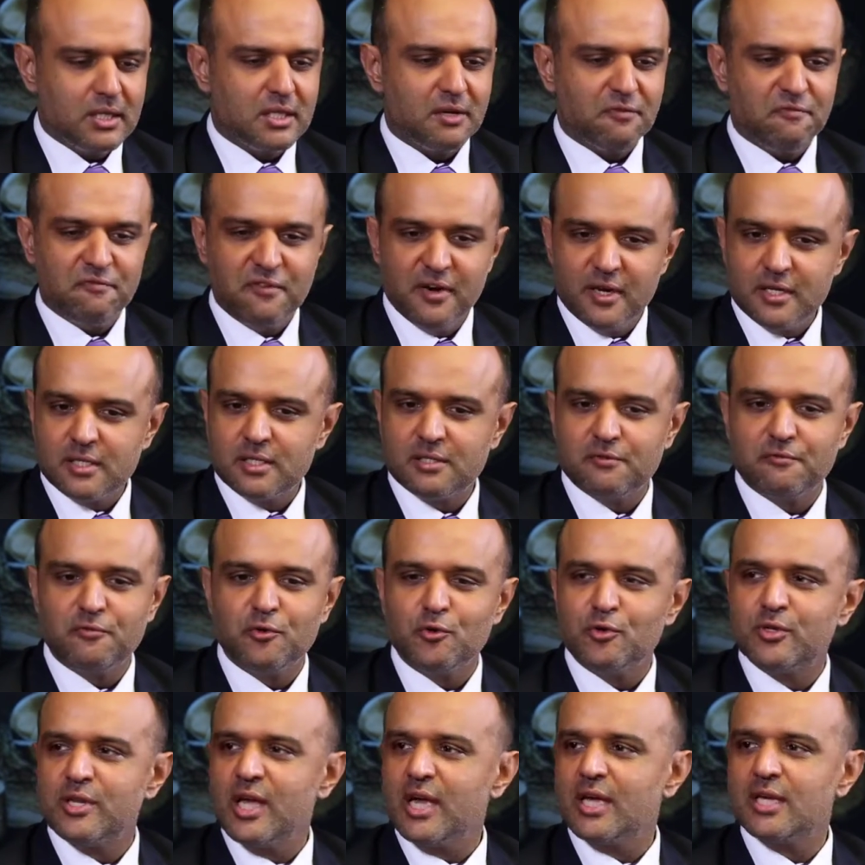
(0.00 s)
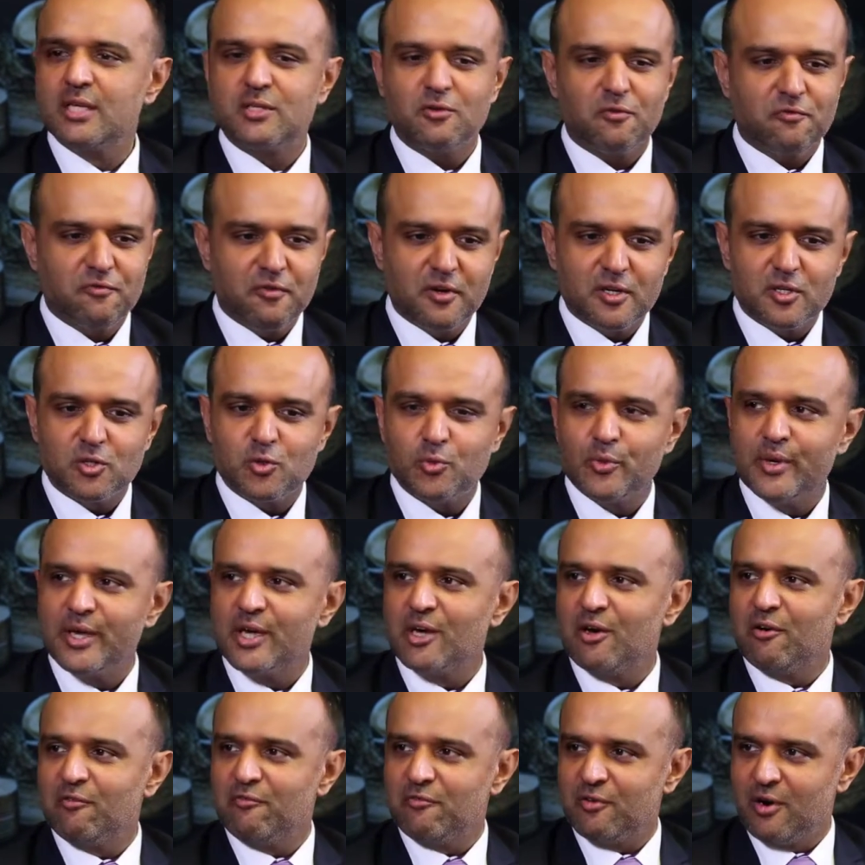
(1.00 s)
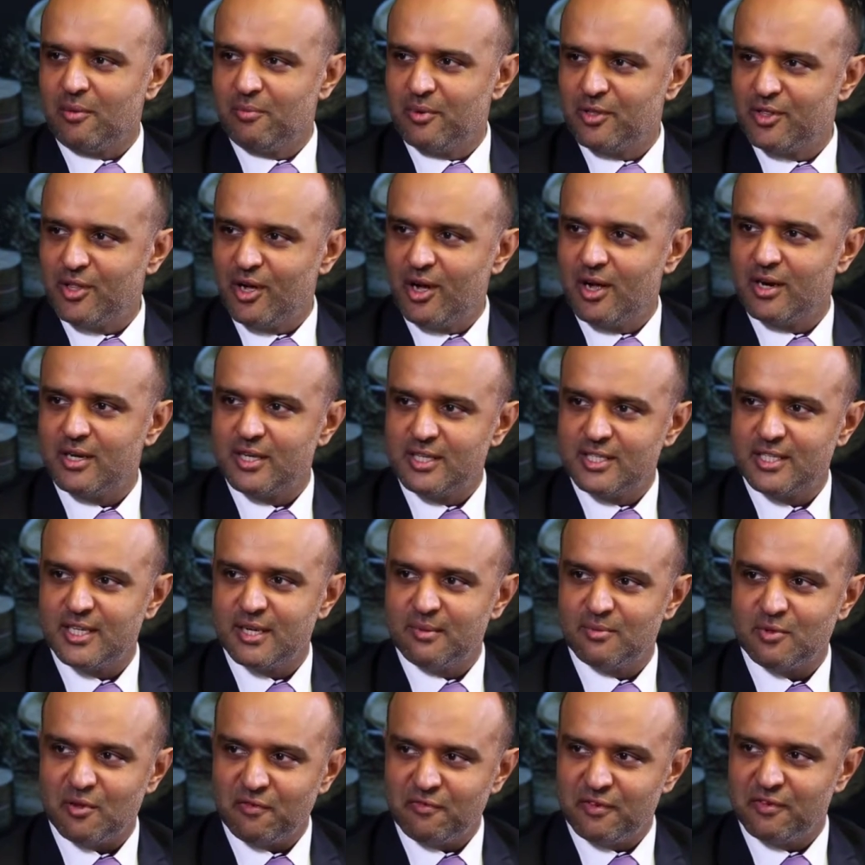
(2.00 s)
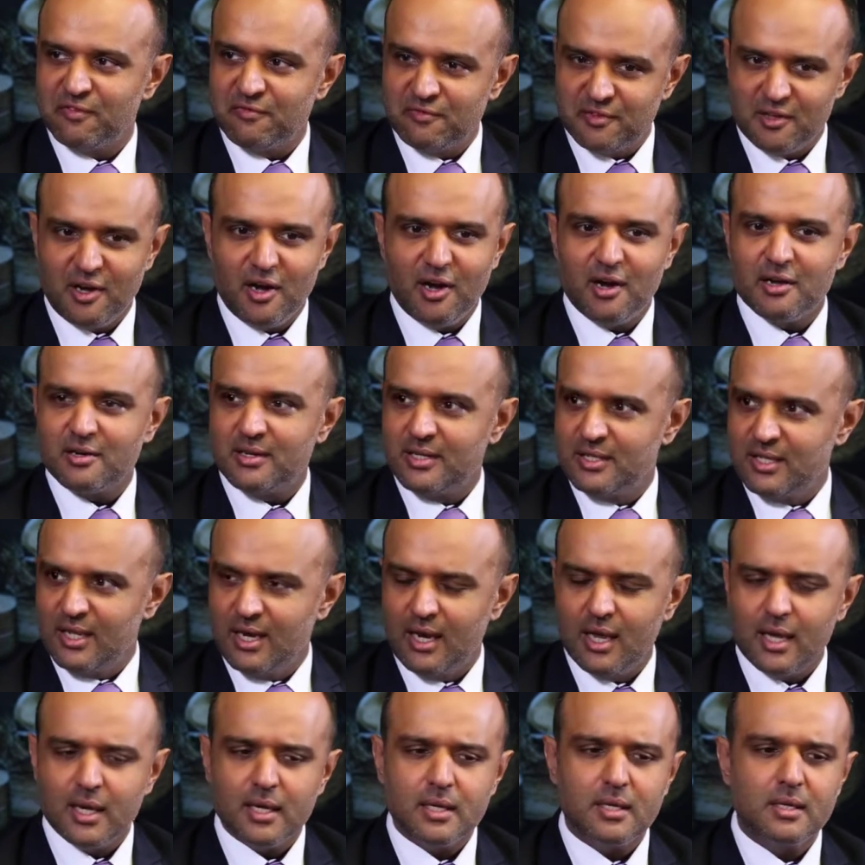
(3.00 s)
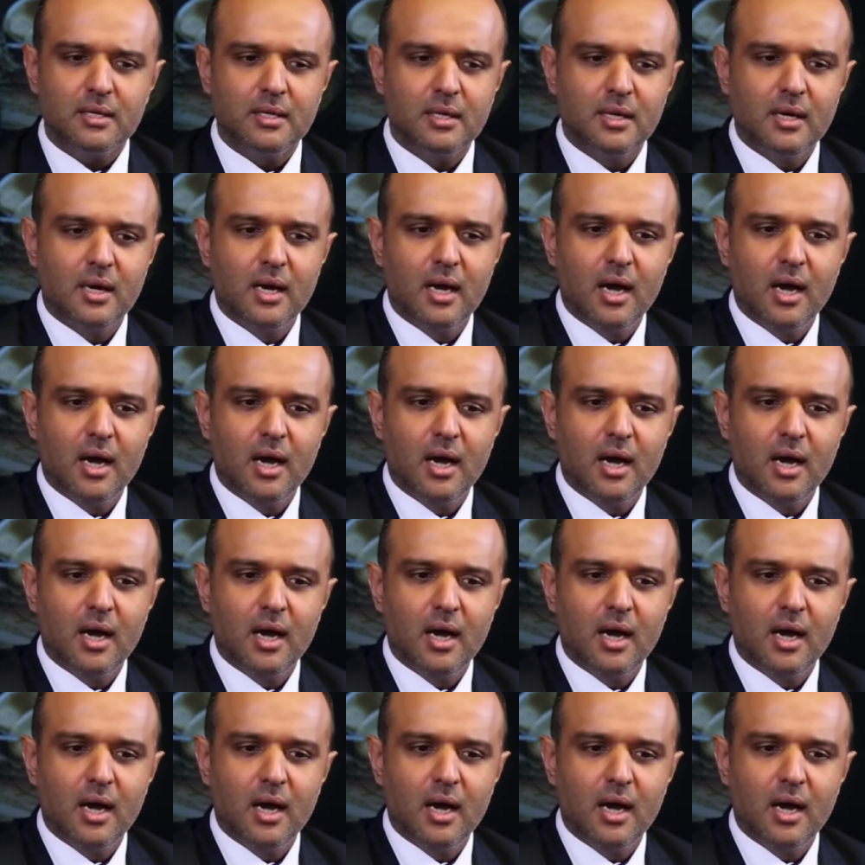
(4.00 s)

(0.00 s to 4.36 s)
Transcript: the first few days or first week of Ramadan in terms of iftar and the like?